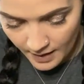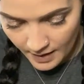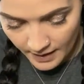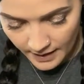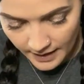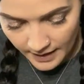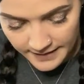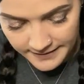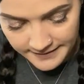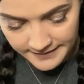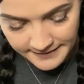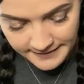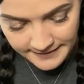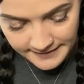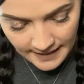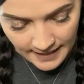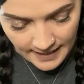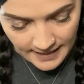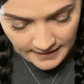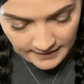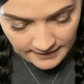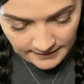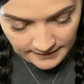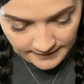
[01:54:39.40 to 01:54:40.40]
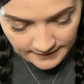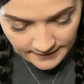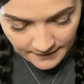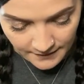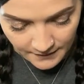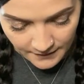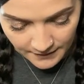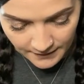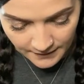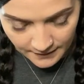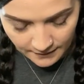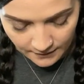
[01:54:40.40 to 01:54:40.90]
It says,
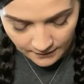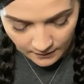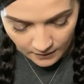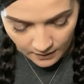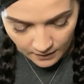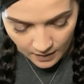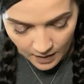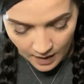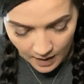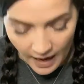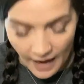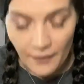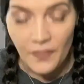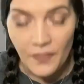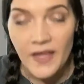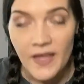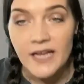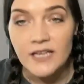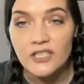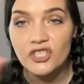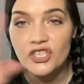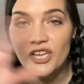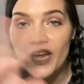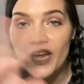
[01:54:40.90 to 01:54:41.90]
I think she